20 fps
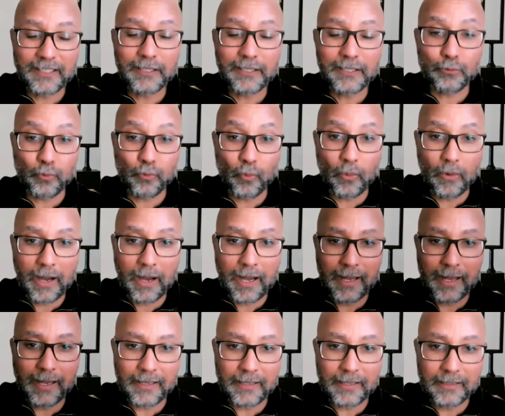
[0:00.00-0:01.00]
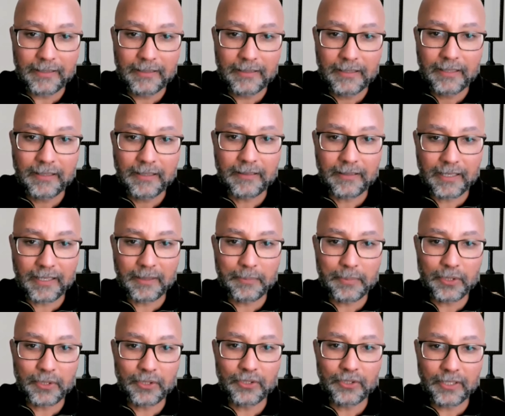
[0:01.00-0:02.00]
is why they
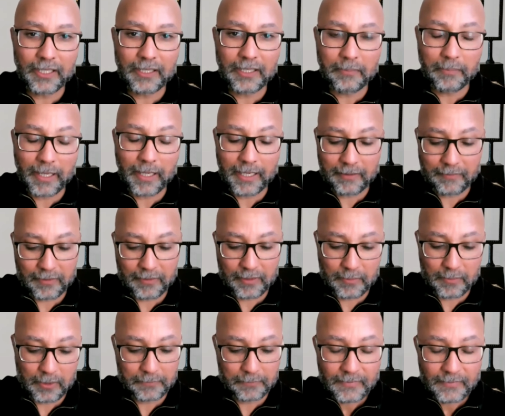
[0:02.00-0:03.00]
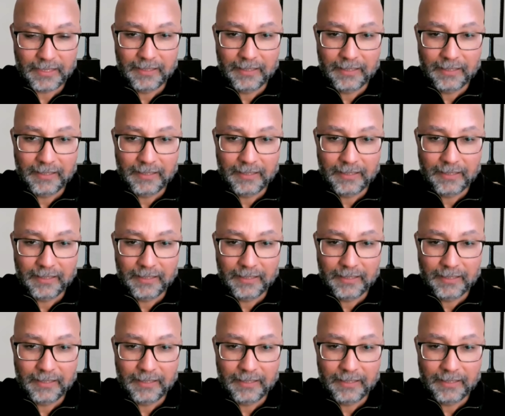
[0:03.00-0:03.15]
appreciate buying from you.